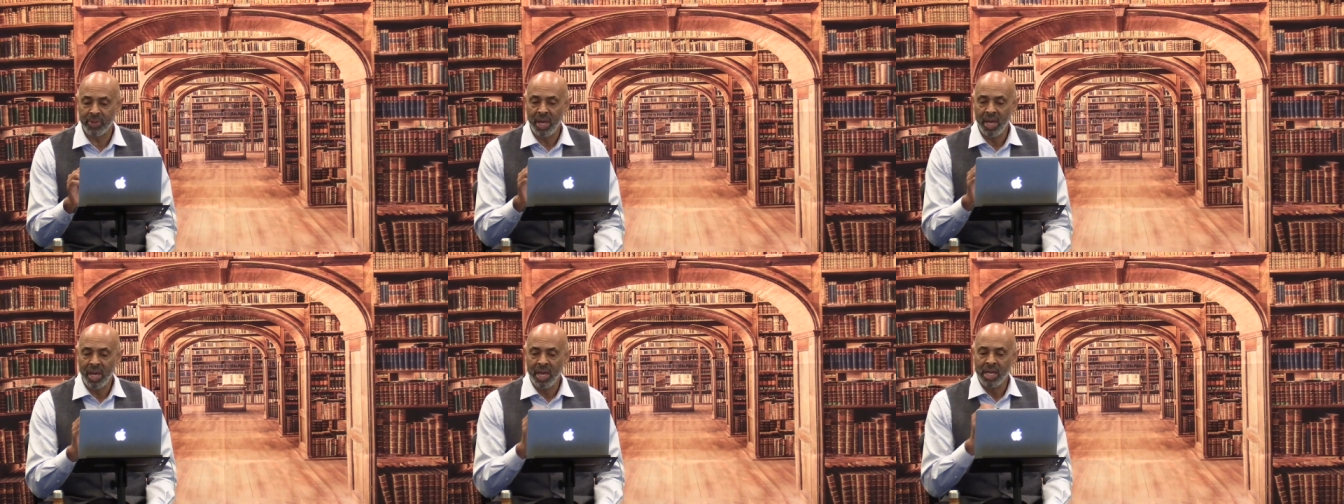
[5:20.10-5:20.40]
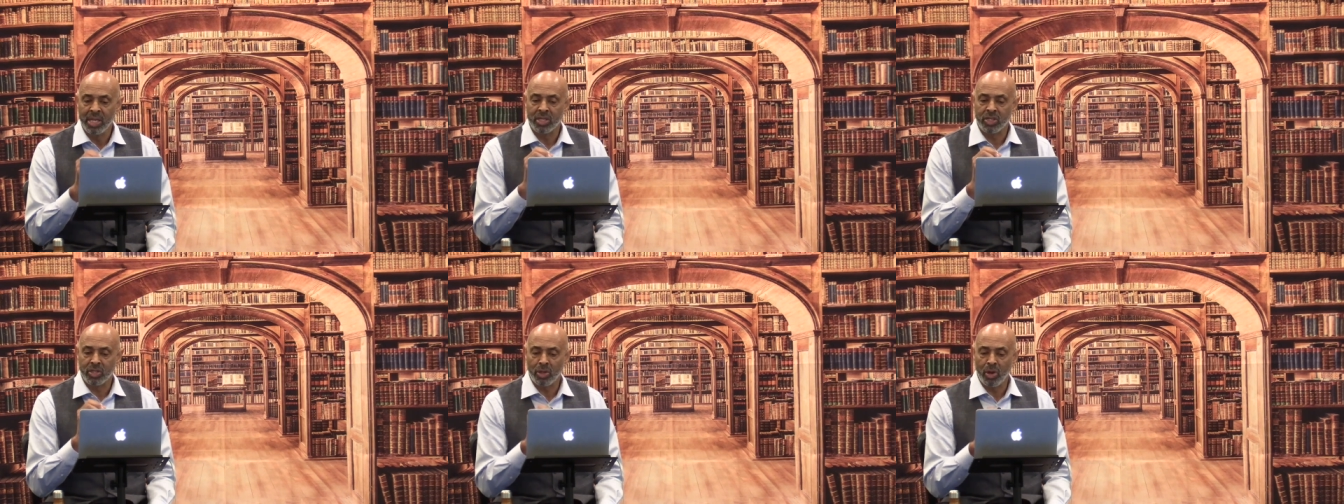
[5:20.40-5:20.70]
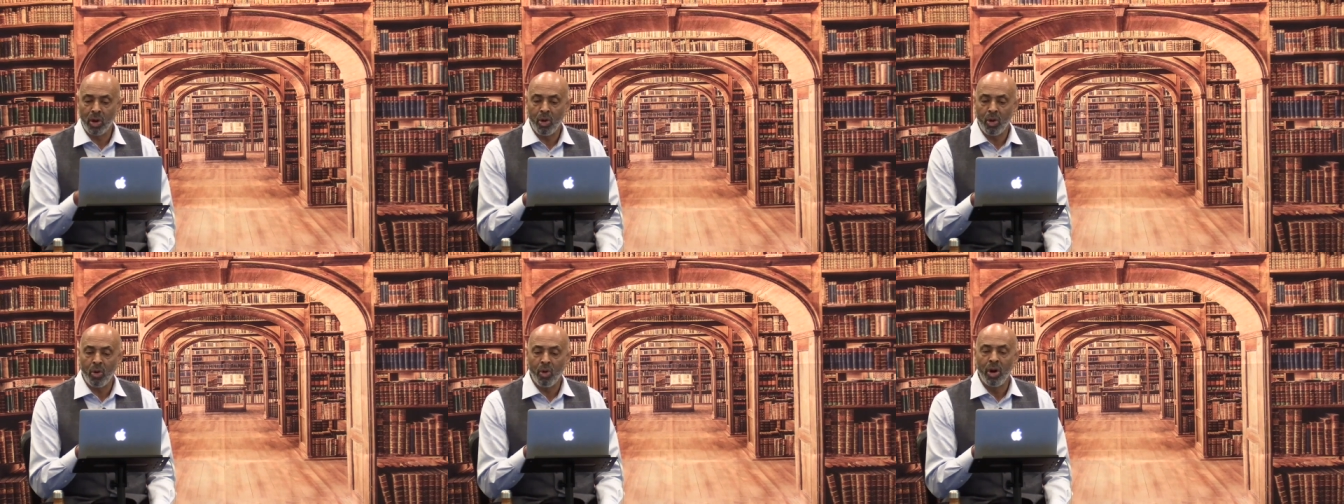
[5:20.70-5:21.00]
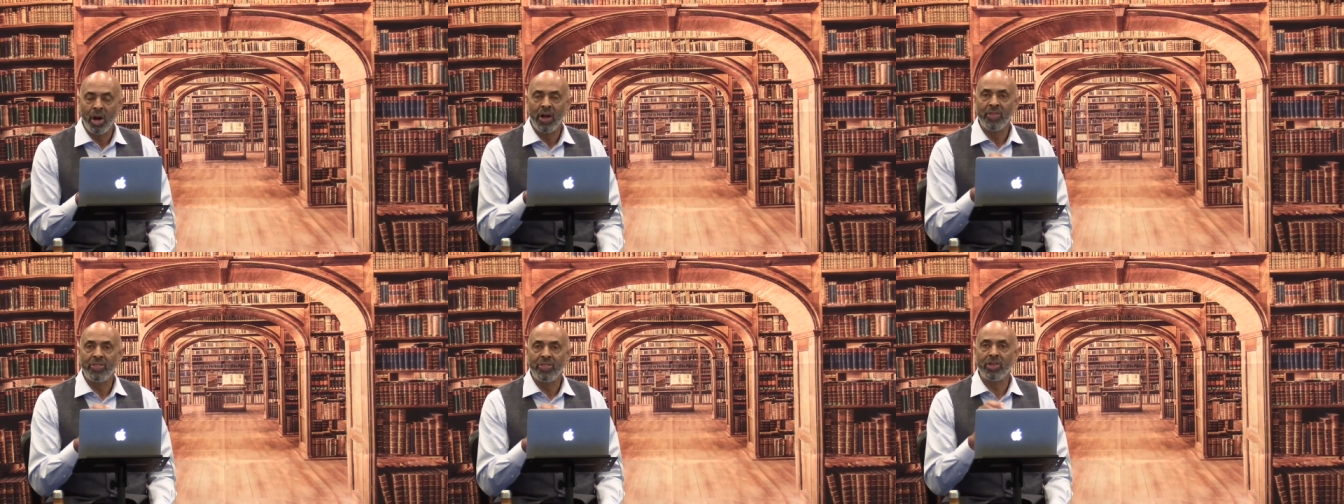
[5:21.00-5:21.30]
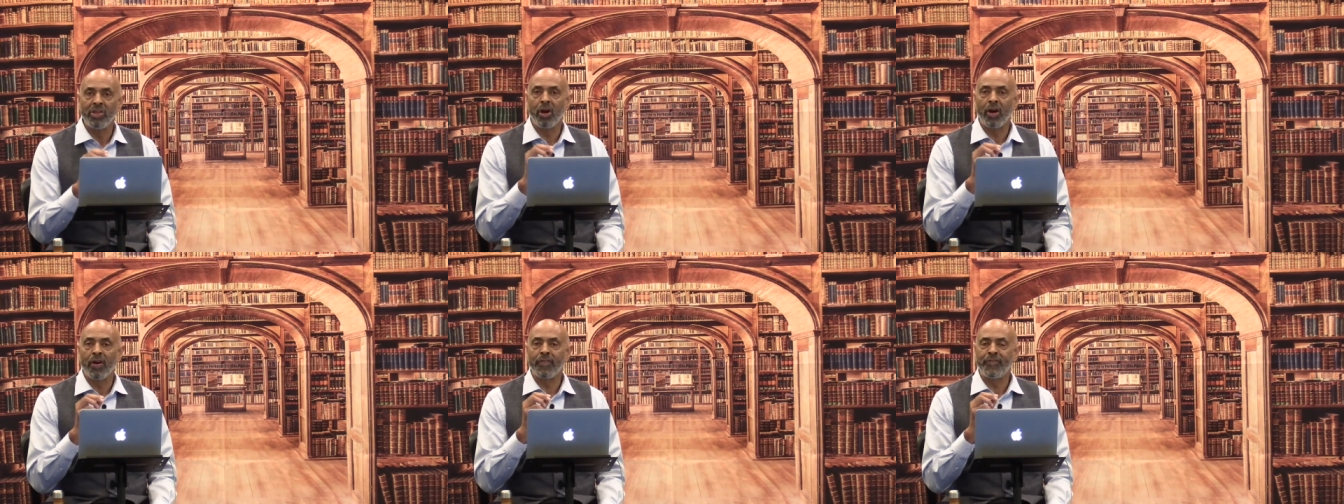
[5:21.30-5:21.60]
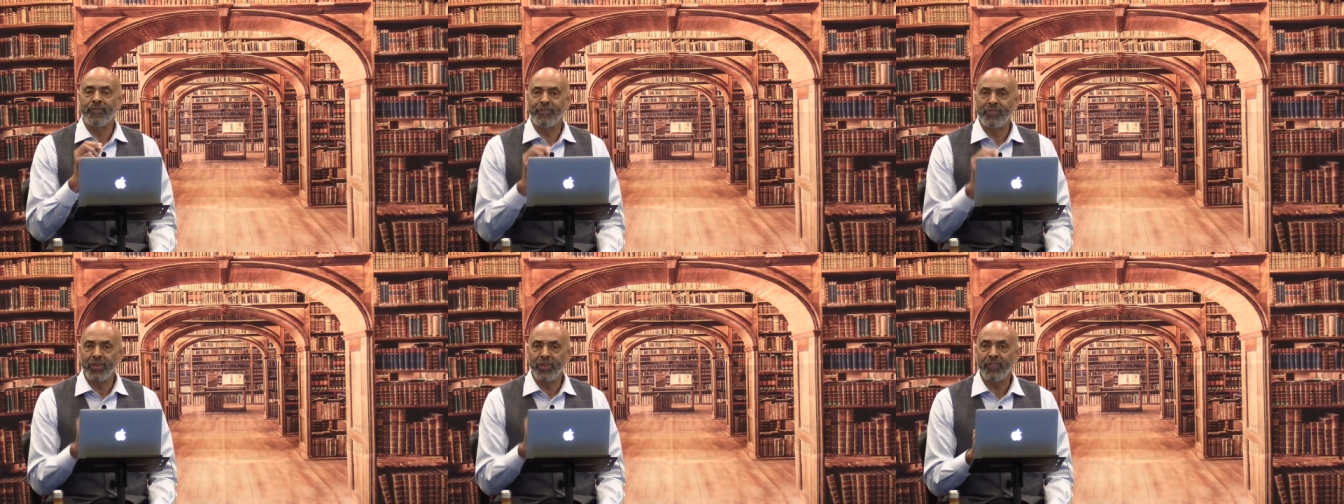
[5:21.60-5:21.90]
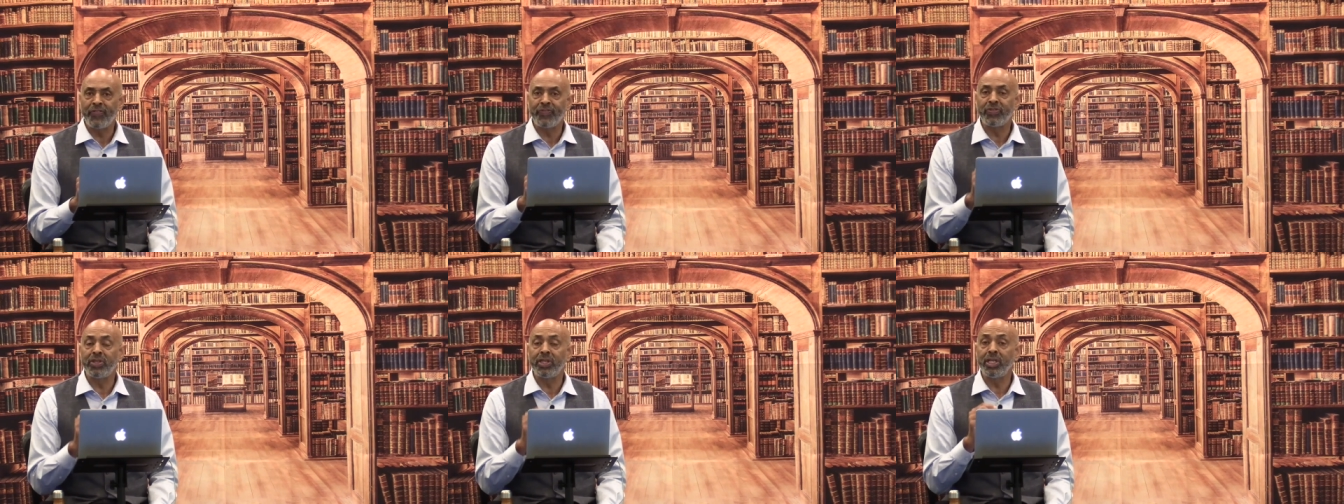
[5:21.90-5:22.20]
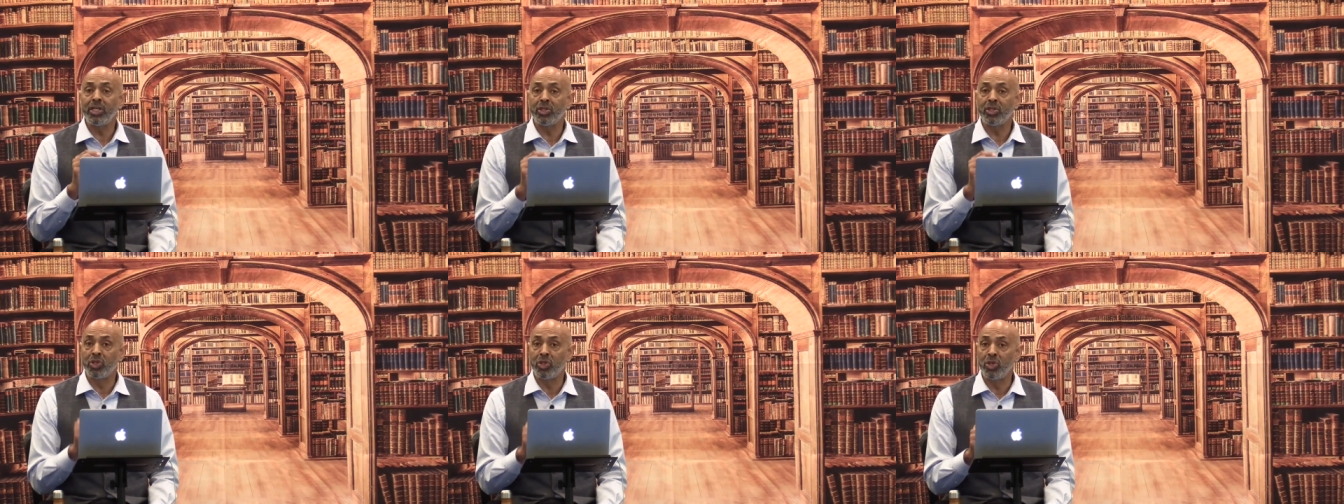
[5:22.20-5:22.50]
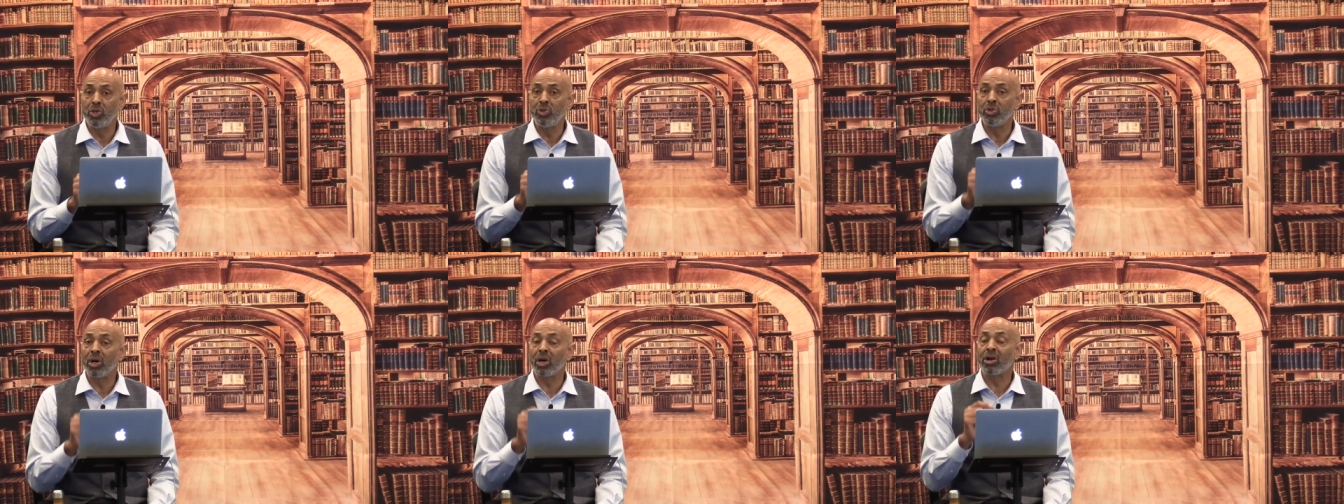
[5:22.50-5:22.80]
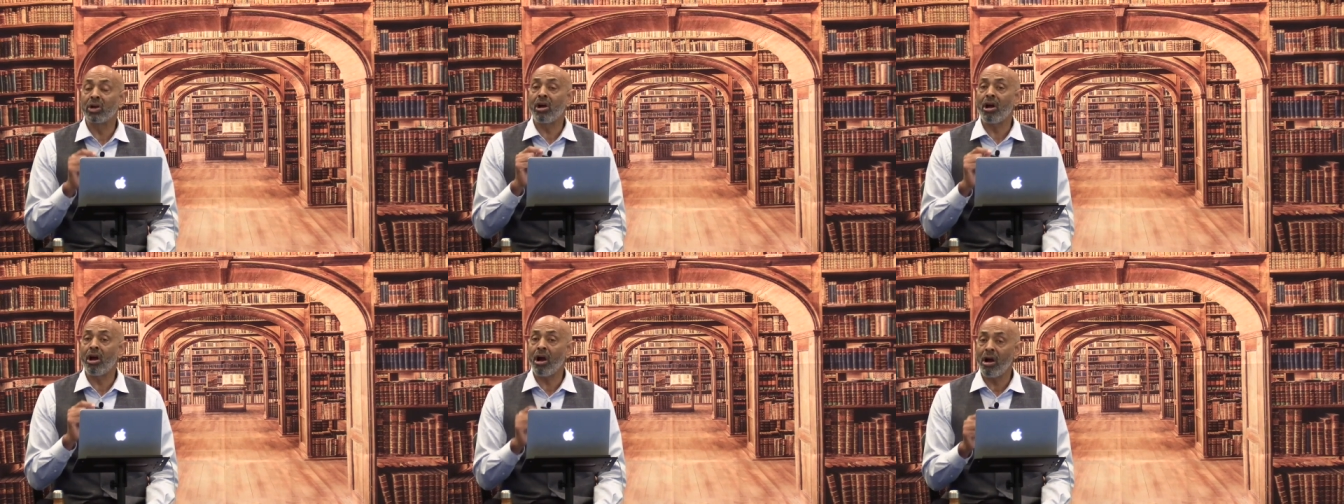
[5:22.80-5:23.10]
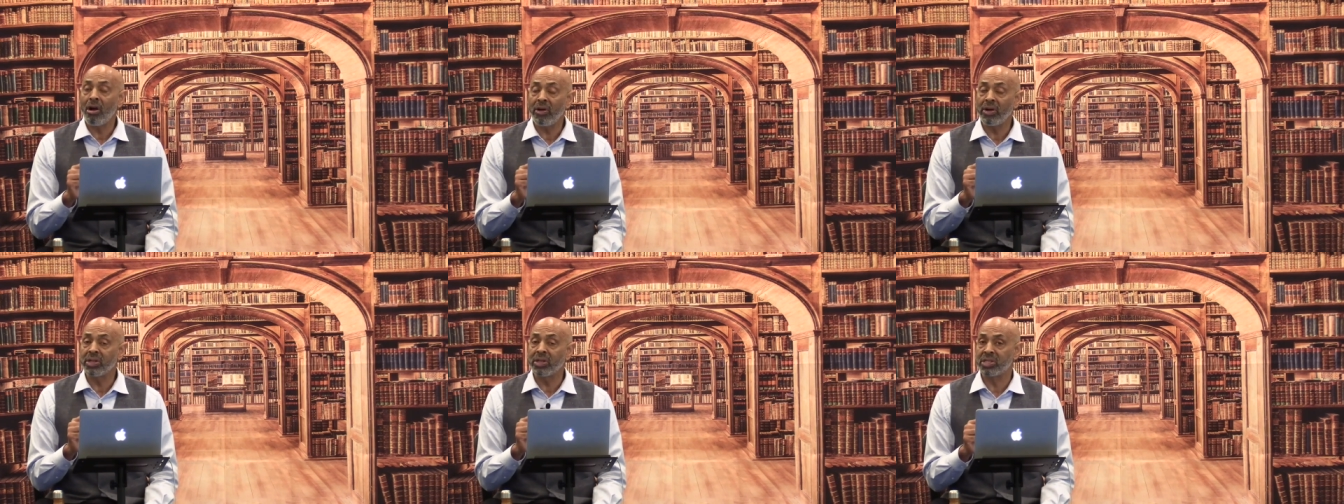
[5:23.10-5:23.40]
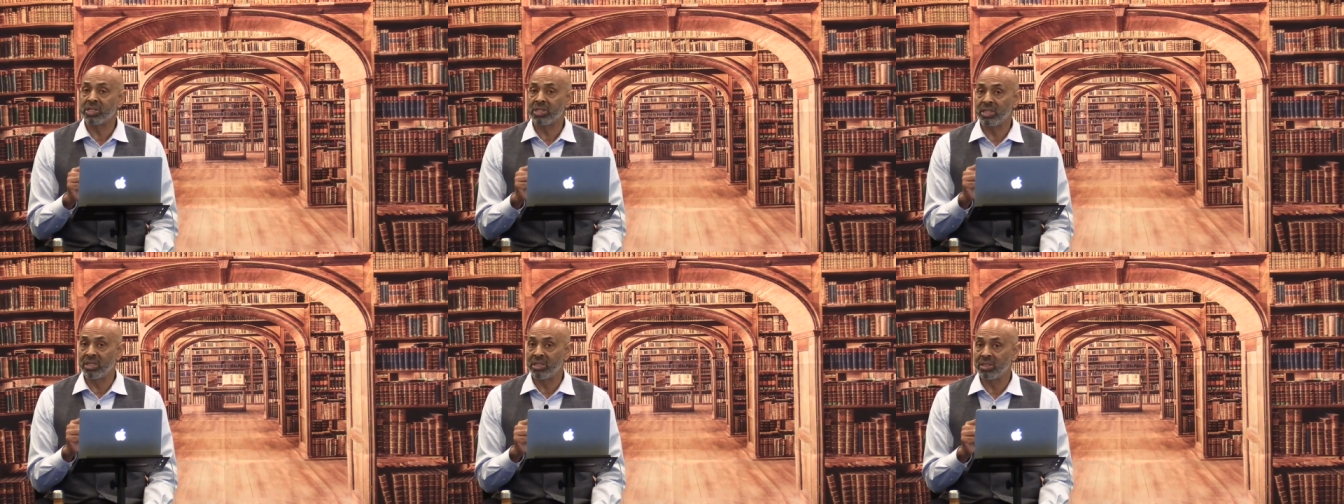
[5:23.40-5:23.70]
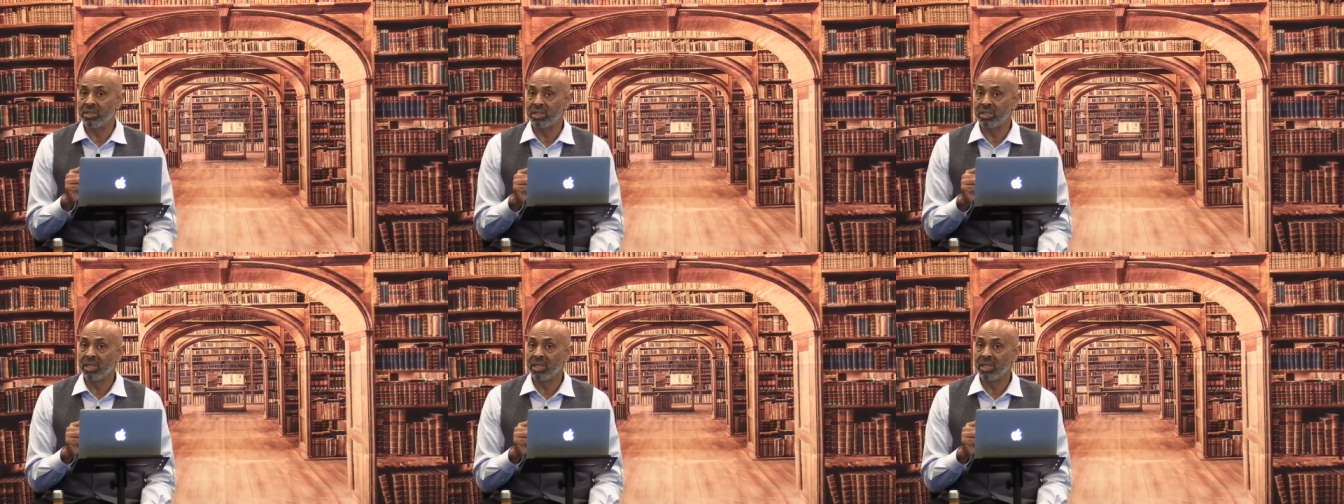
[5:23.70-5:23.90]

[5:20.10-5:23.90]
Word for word: So there are 52 occurrences